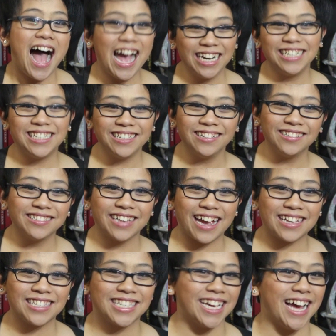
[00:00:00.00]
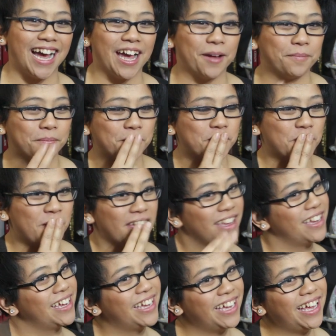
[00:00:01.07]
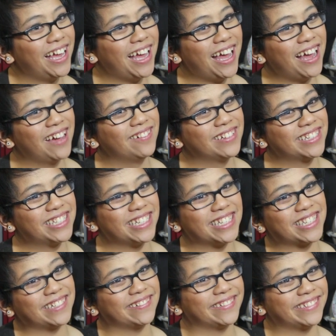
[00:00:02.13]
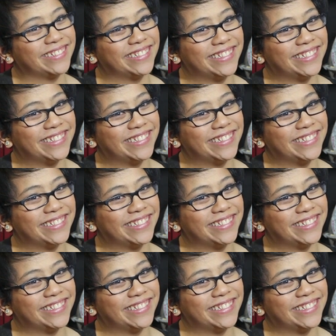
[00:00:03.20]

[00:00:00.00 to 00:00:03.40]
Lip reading: Until next time, I will see you soon.